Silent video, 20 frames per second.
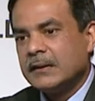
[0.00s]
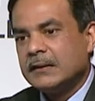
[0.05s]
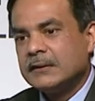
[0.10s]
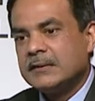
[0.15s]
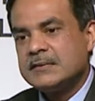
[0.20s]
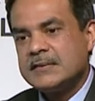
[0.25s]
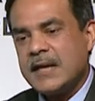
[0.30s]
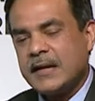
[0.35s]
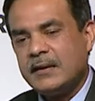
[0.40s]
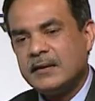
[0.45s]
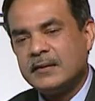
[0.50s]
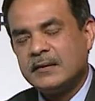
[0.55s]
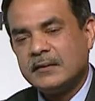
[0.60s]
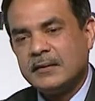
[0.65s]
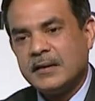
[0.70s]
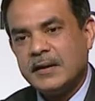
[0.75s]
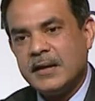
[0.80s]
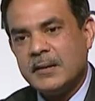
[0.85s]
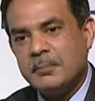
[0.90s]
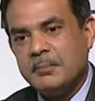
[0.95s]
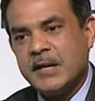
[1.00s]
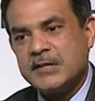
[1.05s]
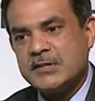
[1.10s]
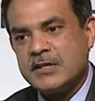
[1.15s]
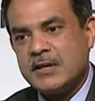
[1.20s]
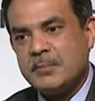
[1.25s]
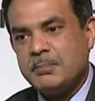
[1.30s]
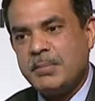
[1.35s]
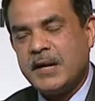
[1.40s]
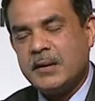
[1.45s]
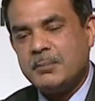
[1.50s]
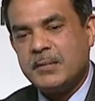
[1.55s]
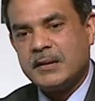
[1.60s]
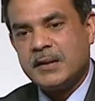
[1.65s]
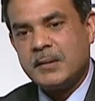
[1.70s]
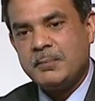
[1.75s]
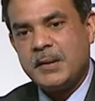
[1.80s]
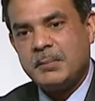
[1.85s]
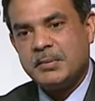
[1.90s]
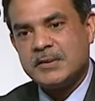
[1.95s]
The second major impediment
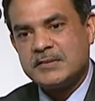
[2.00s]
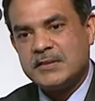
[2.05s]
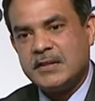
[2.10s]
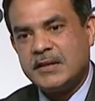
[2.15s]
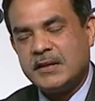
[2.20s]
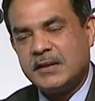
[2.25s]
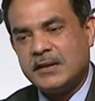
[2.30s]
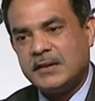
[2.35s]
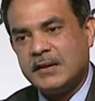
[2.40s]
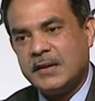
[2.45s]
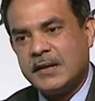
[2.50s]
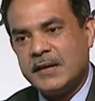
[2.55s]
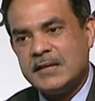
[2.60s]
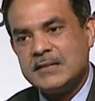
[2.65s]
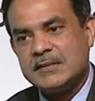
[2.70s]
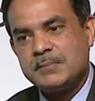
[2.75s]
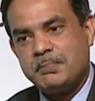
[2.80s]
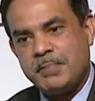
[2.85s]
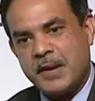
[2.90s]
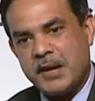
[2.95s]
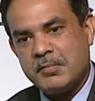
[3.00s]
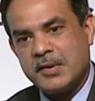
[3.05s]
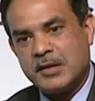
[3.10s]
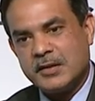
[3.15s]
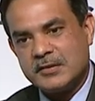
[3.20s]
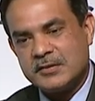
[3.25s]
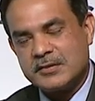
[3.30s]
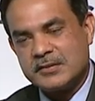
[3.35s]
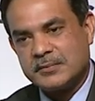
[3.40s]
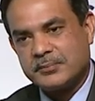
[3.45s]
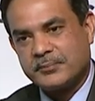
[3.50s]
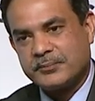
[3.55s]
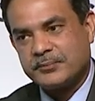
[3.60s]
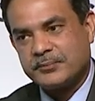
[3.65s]
that people see is payments.